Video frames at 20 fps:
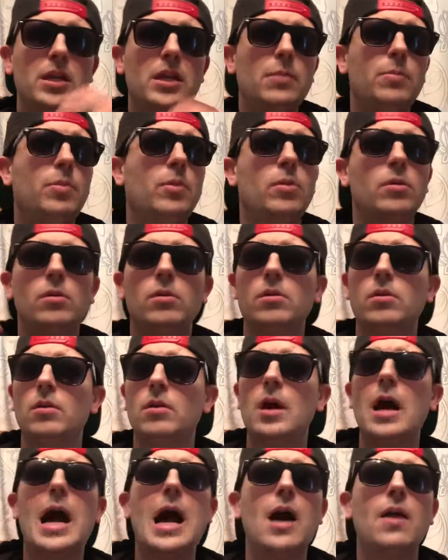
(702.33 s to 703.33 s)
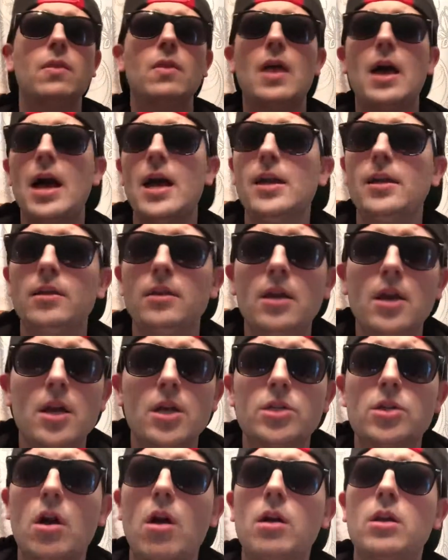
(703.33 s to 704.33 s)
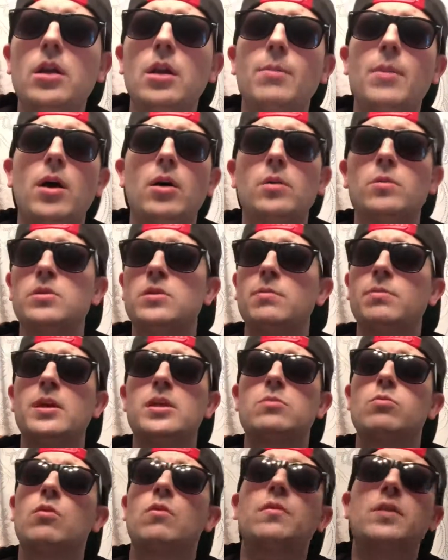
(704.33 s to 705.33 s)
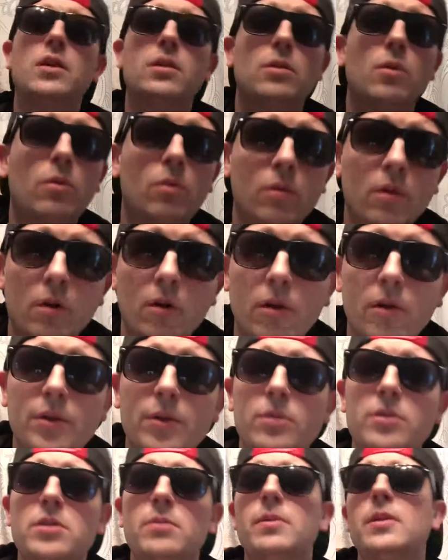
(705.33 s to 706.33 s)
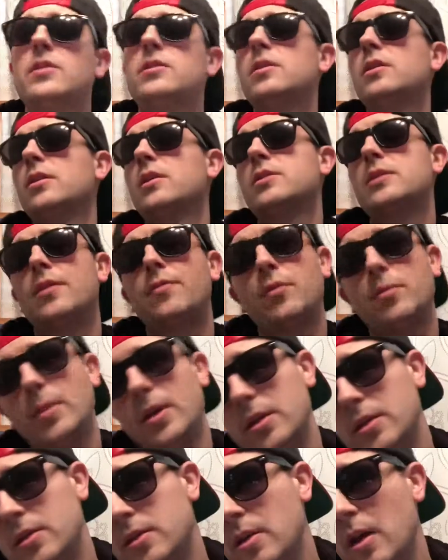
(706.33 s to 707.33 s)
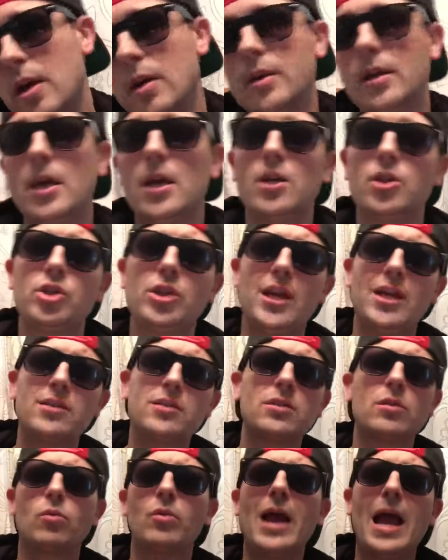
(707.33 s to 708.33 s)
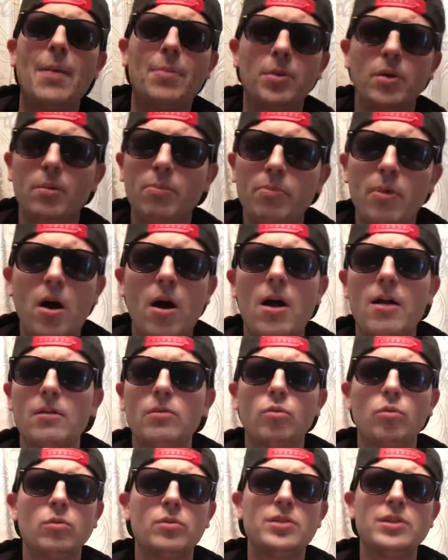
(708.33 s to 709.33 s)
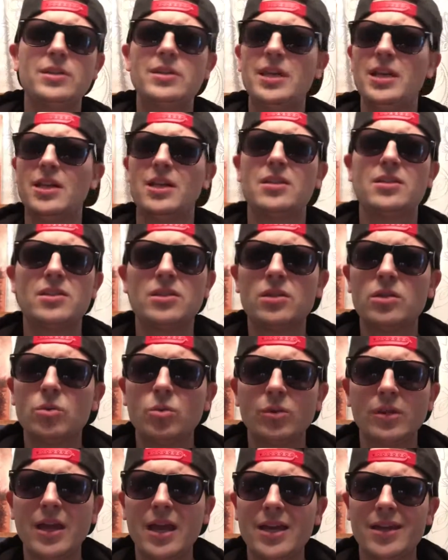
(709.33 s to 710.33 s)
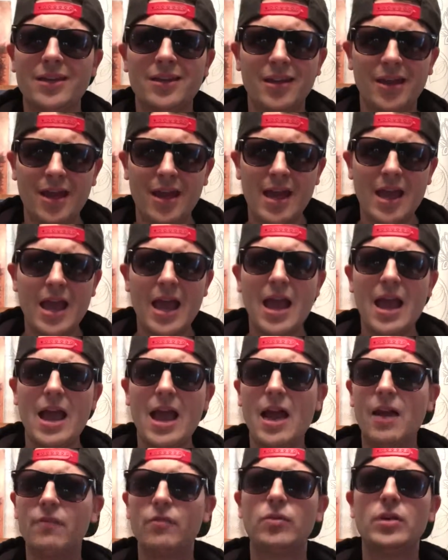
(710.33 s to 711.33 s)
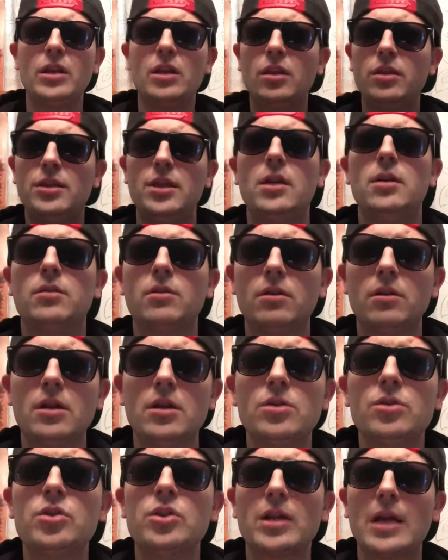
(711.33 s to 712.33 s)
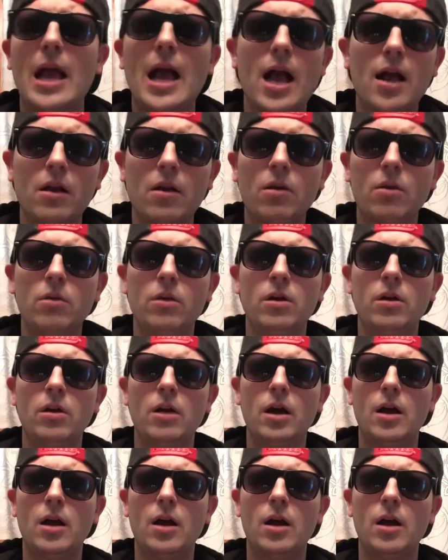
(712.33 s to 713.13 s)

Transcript: people online talking about it was the best movie in the world, it was the best thing that's ever been done. Chance the Rapper bought tickets to like every theater in Chicago,